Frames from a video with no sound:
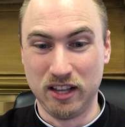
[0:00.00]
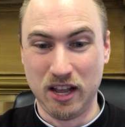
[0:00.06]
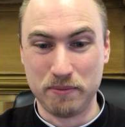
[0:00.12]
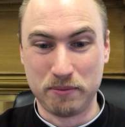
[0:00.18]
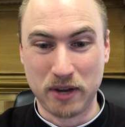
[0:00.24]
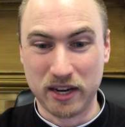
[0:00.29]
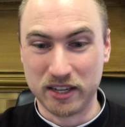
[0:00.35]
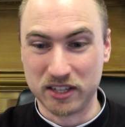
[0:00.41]

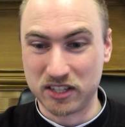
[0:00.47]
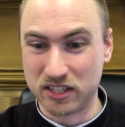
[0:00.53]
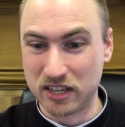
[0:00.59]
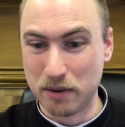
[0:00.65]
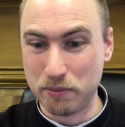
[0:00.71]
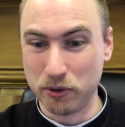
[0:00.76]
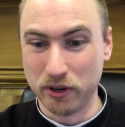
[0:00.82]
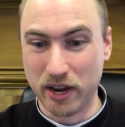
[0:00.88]
I'm kind of
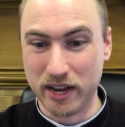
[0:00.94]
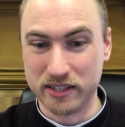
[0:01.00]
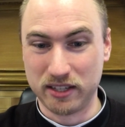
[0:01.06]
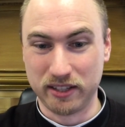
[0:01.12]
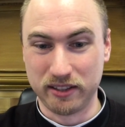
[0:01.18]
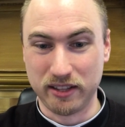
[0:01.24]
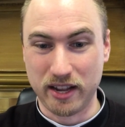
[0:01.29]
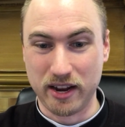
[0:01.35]

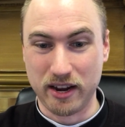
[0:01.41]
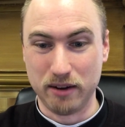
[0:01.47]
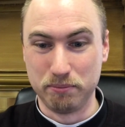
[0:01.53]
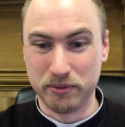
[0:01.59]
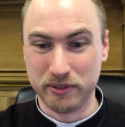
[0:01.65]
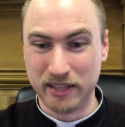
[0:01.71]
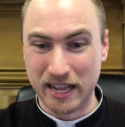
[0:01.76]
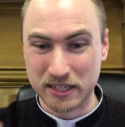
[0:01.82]
summarizing there,
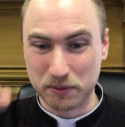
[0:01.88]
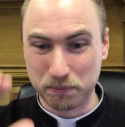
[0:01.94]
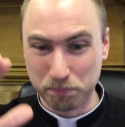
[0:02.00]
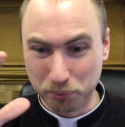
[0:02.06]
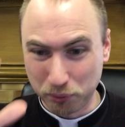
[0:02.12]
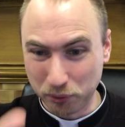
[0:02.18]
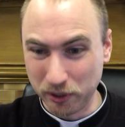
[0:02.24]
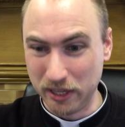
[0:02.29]
but that's
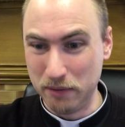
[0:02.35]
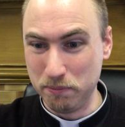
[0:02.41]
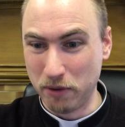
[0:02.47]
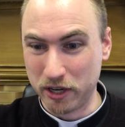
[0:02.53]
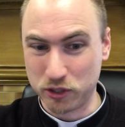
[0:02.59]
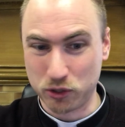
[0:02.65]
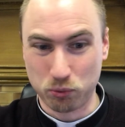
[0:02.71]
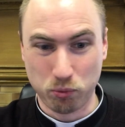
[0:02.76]
pretty
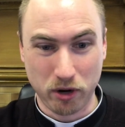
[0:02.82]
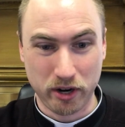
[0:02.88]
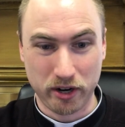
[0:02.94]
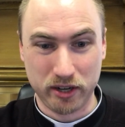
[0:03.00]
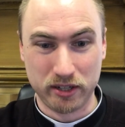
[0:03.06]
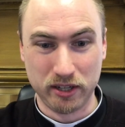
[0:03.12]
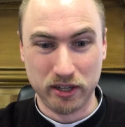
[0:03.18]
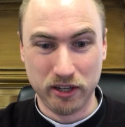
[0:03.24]
much
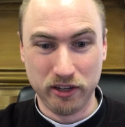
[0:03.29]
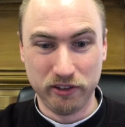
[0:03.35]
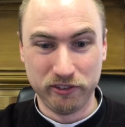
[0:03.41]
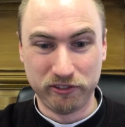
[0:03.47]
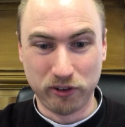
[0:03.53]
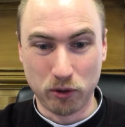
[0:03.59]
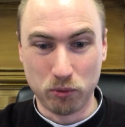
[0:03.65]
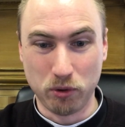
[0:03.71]
word
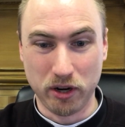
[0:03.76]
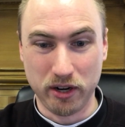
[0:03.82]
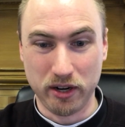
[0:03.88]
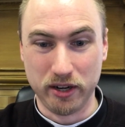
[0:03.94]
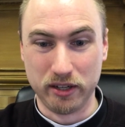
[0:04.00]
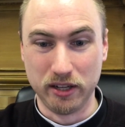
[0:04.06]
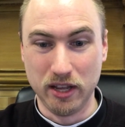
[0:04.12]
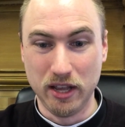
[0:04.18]
for
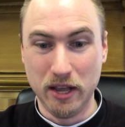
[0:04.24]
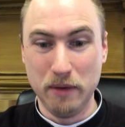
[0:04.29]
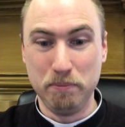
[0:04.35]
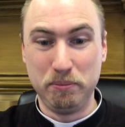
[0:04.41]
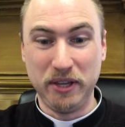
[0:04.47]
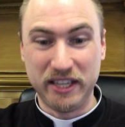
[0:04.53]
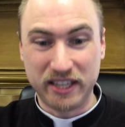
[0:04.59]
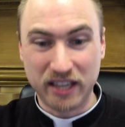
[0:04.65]
word.
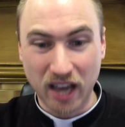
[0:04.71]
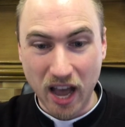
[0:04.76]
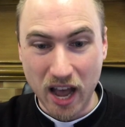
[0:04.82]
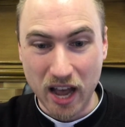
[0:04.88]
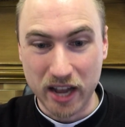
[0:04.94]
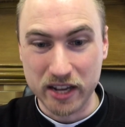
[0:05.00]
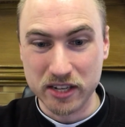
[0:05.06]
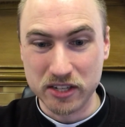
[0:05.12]

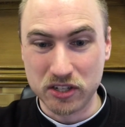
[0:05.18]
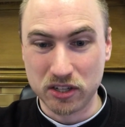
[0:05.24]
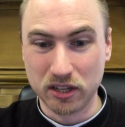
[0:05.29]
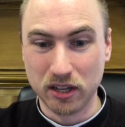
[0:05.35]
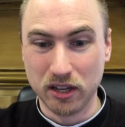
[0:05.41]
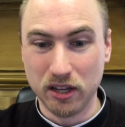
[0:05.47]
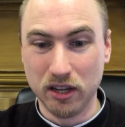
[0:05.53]
Because